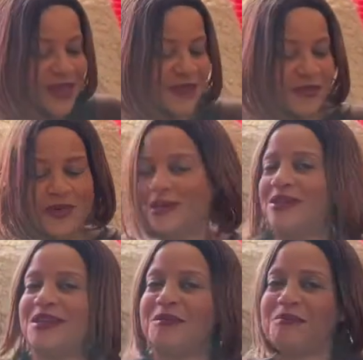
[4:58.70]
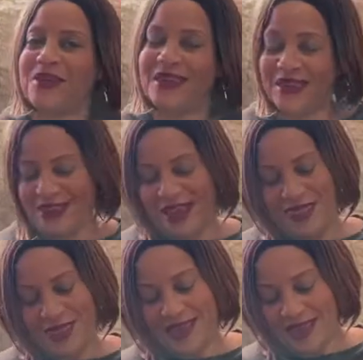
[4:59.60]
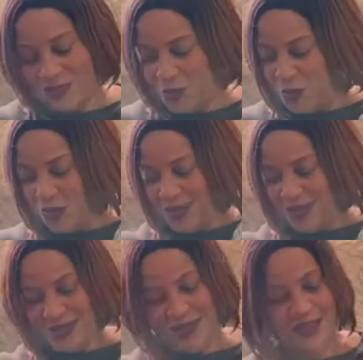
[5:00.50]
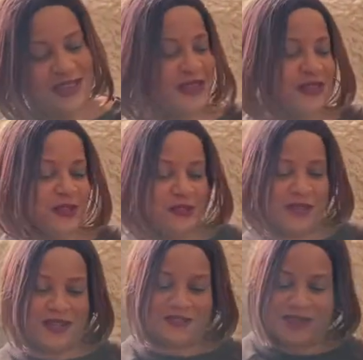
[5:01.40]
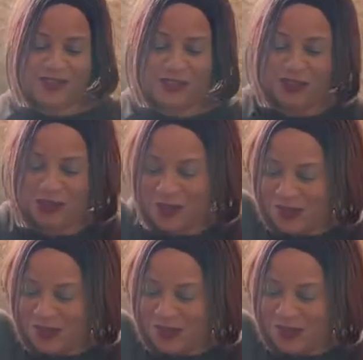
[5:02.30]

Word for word: What could it be? I think I know what it is, but I'm not sure.